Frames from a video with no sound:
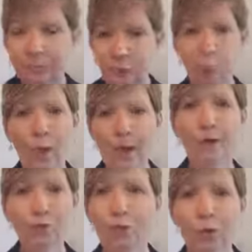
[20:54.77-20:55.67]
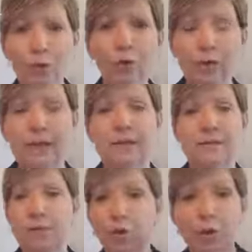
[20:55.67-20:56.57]
whatever
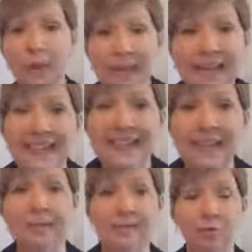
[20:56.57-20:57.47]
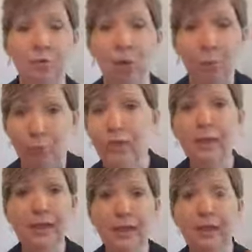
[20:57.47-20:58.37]
it is, plug
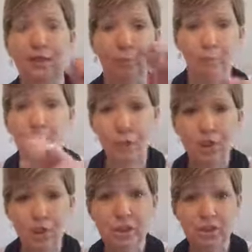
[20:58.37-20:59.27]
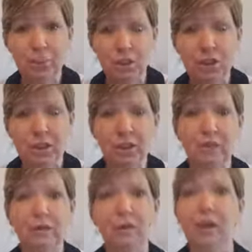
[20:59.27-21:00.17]
it in there, push it in
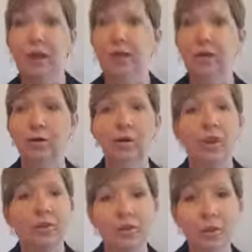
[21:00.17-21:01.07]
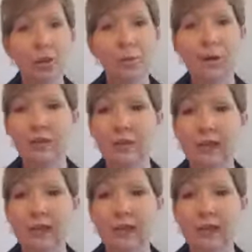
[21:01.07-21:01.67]
there. The little bit of the